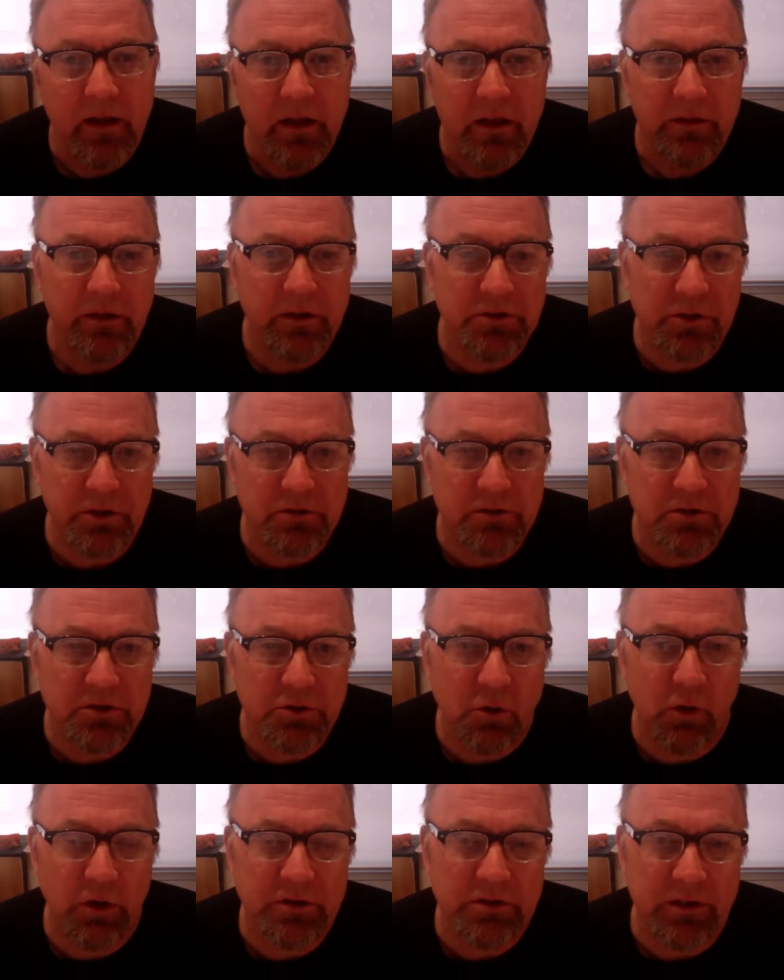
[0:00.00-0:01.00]
There's certain
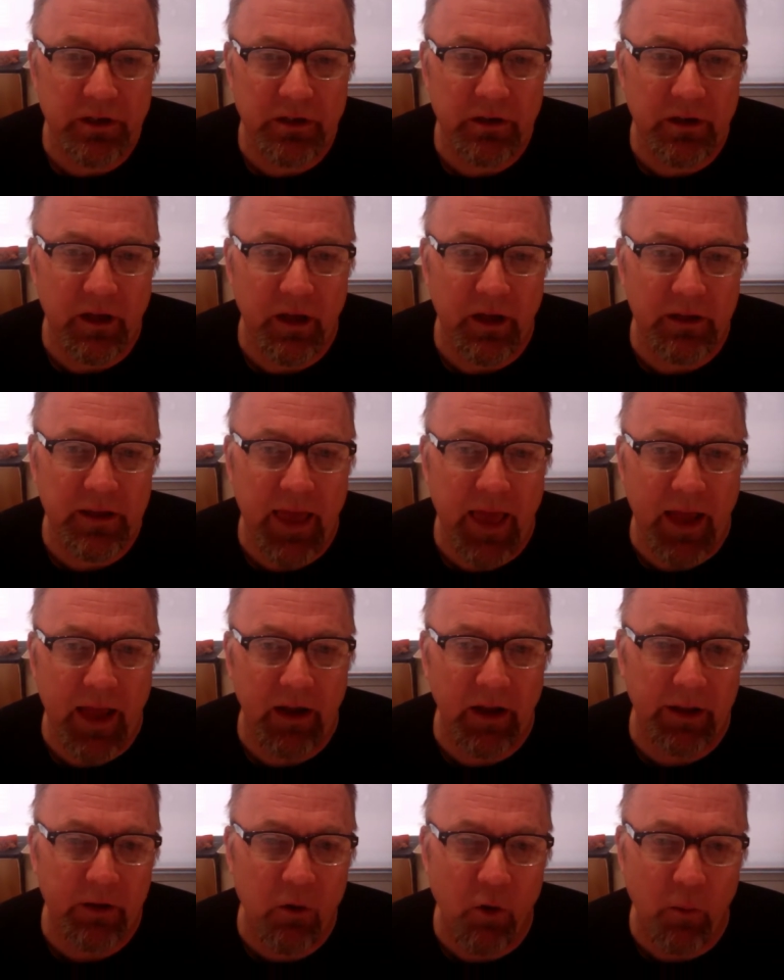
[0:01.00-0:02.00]
stores in uh, Canada,
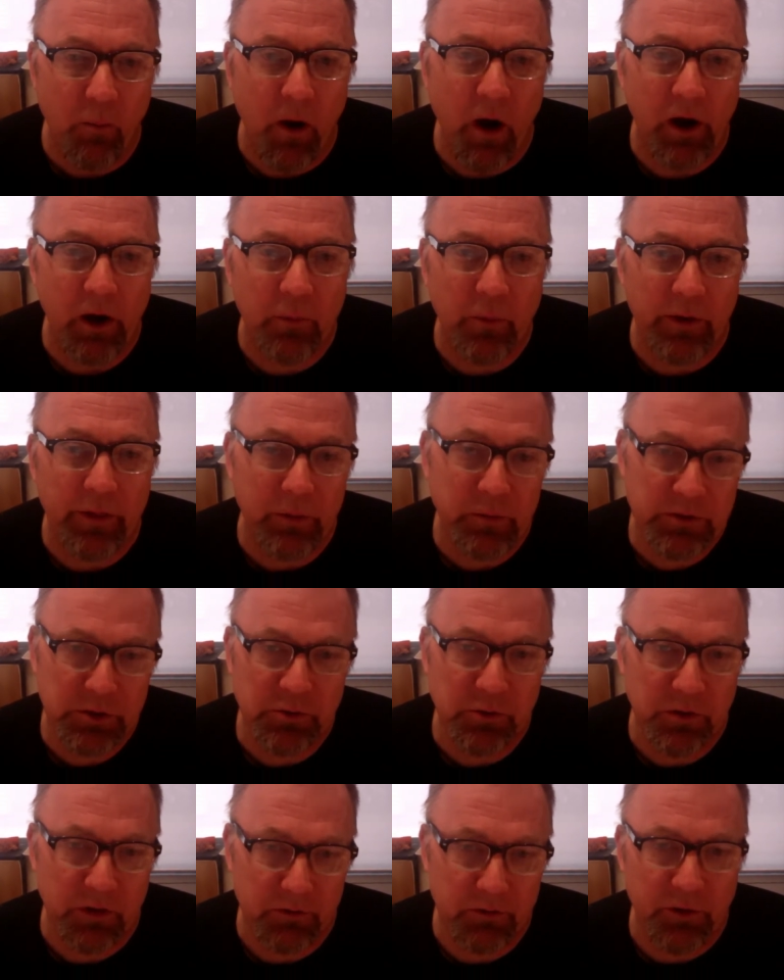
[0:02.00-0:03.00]
like Home Hardware, which
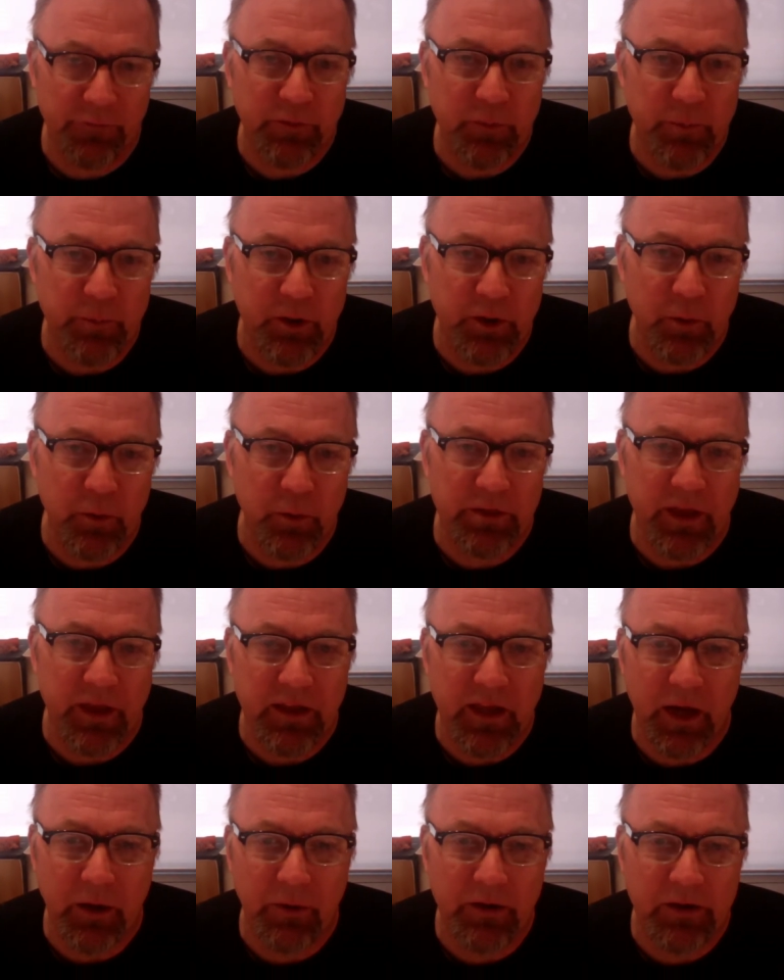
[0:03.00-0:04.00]
you, are familiar with, that
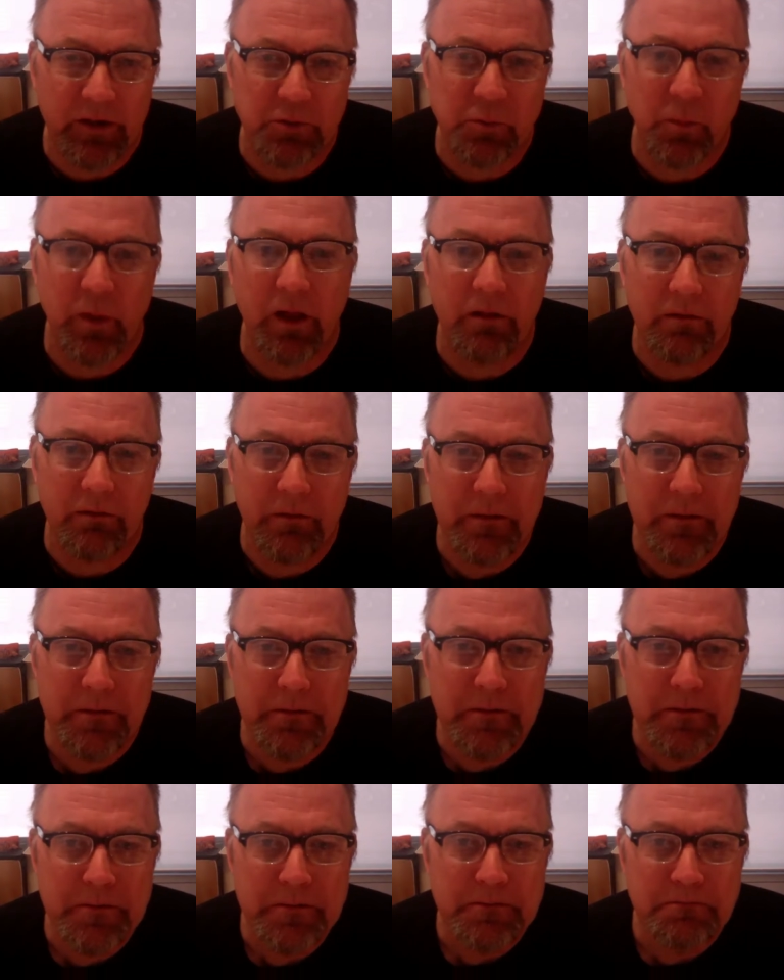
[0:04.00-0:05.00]
carry it as
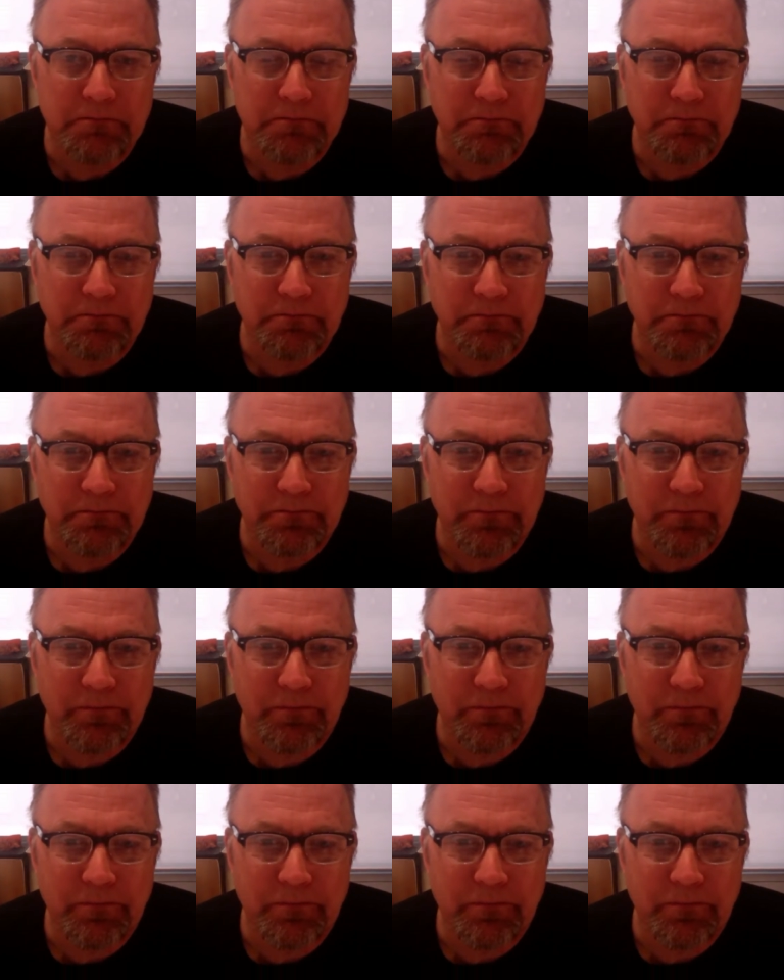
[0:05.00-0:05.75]
well.